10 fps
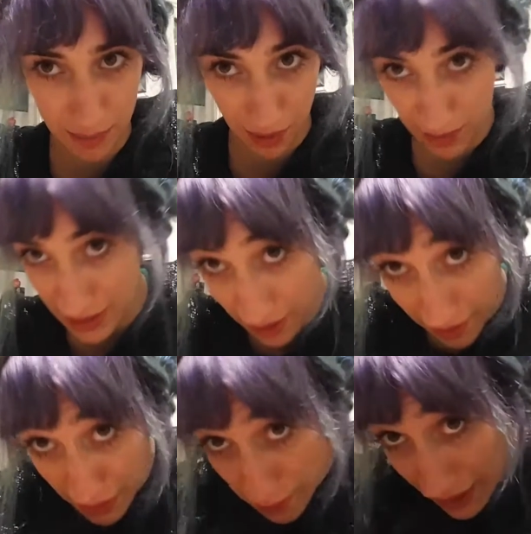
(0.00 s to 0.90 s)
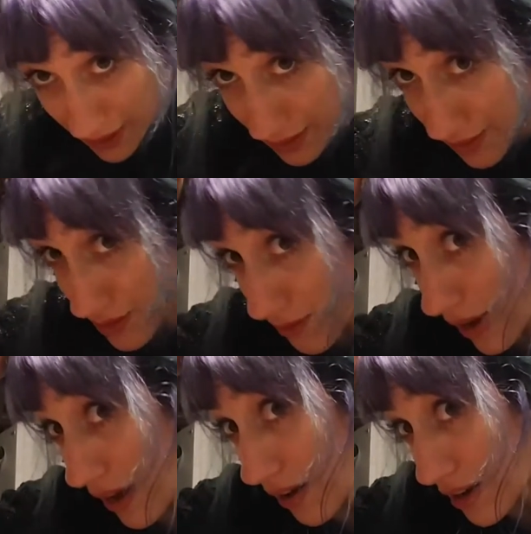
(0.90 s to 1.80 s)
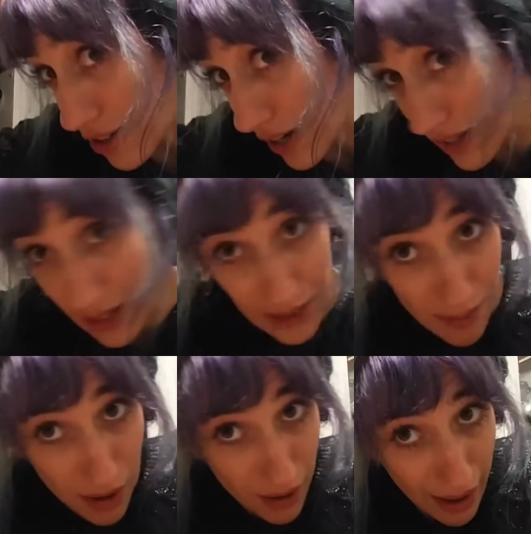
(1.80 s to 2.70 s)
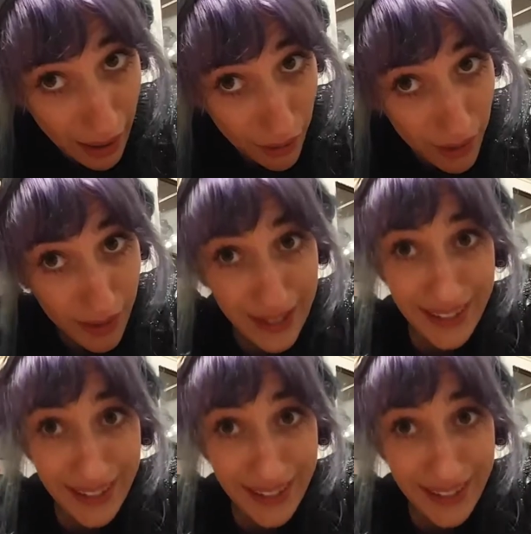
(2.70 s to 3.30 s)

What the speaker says: I probably still have, like, pine needles in my hair. I tried to get them all out.